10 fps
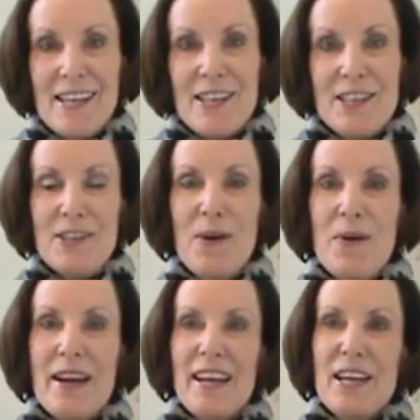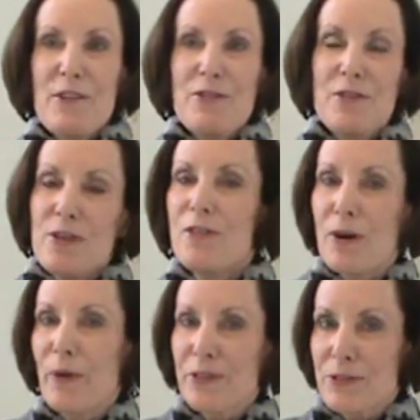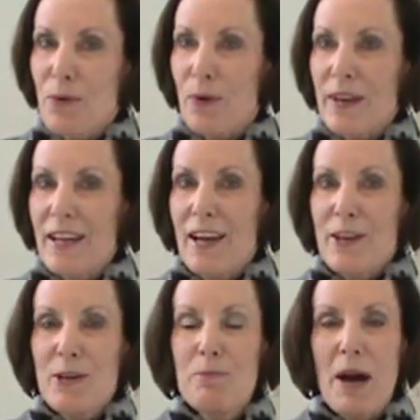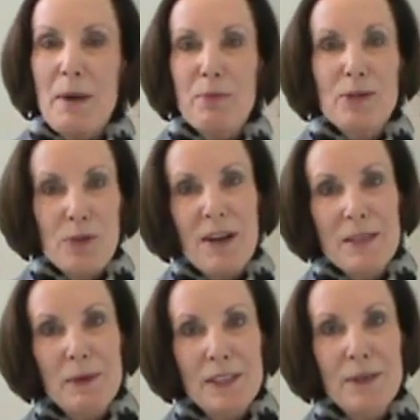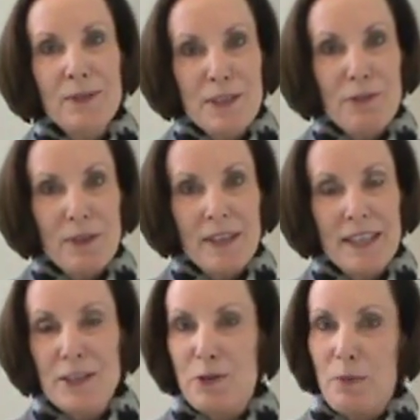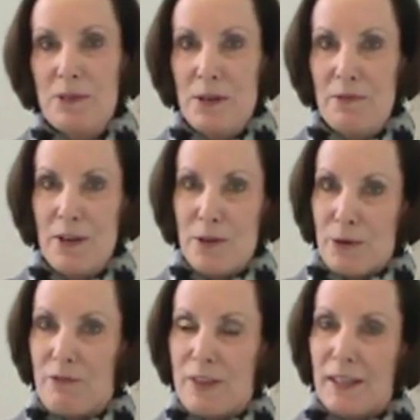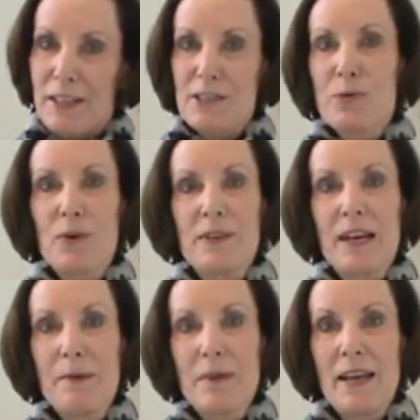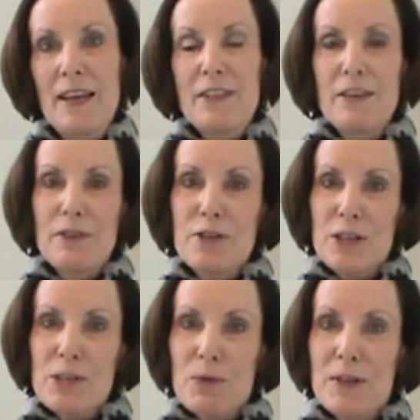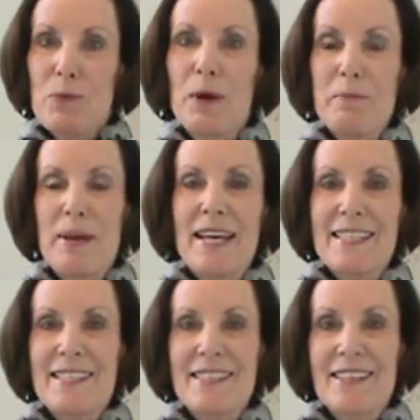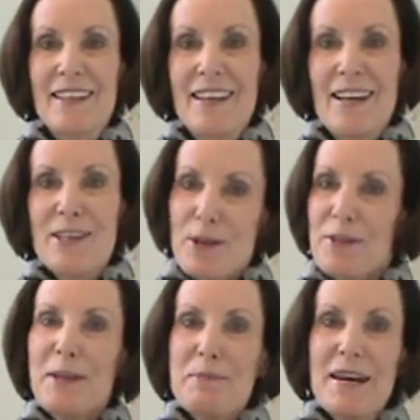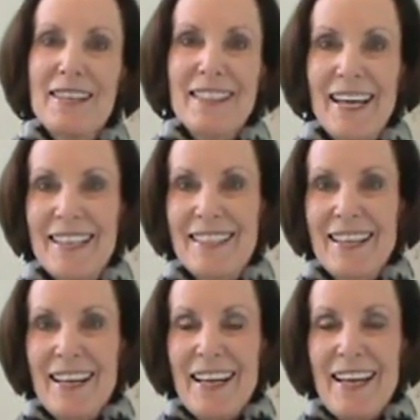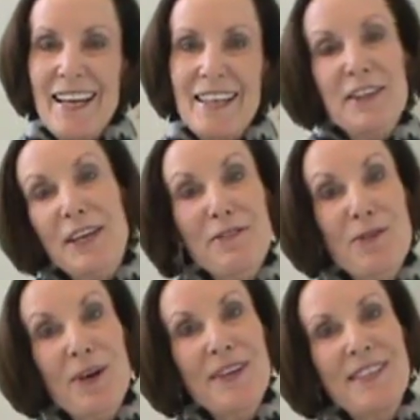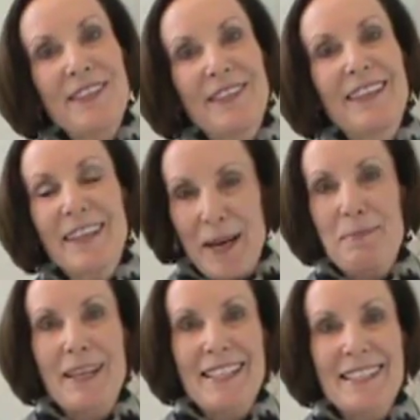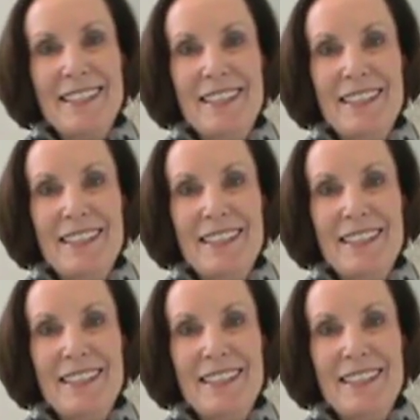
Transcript: So if you knew the whole story, you might portray them a little differently in terms of your feelings toward them than if you just read the one passage. So think about that, and thank you for all you do. God bless.